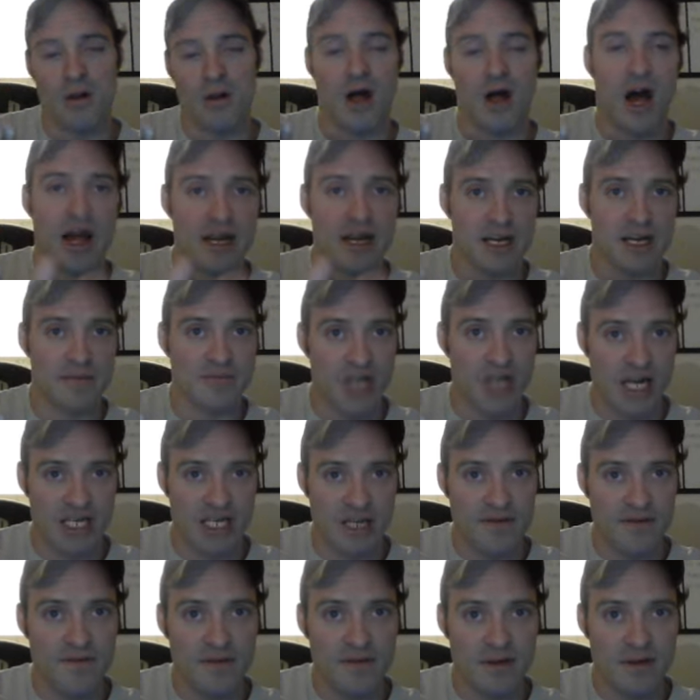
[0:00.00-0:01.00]
on an
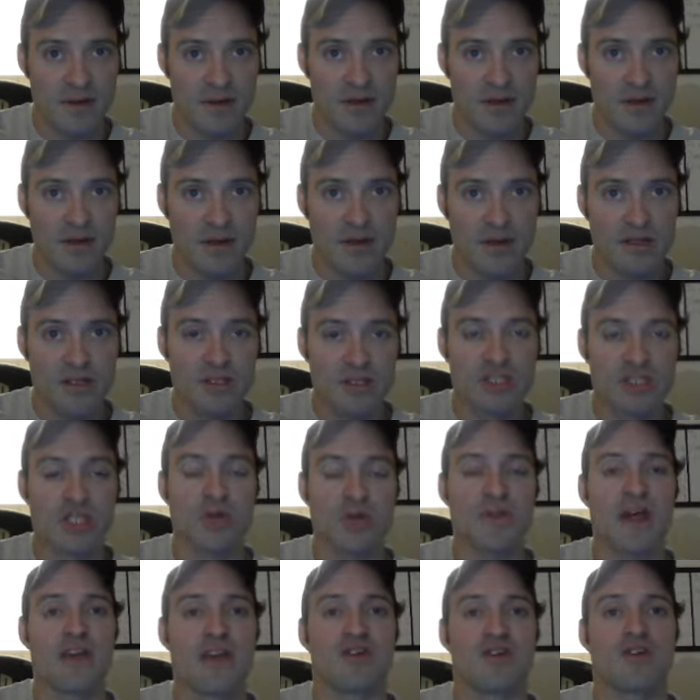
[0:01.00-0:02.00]
objective so
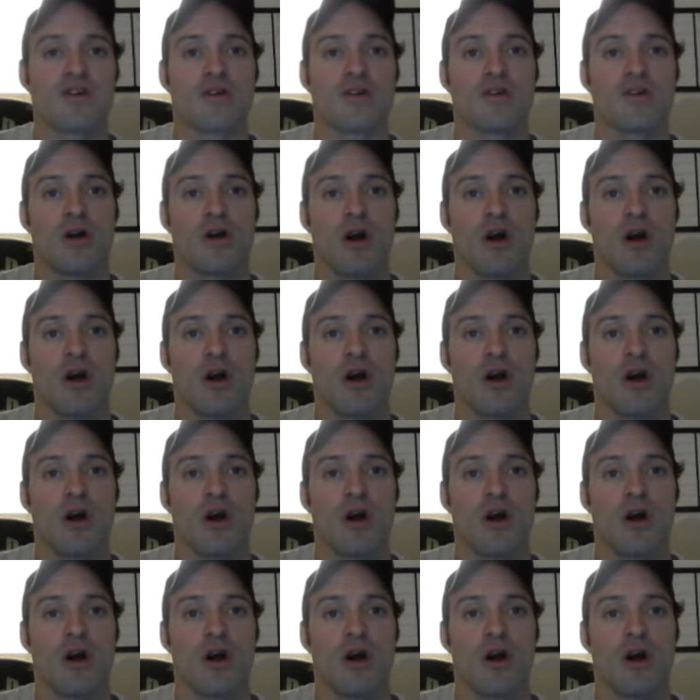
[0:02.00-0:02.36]
that your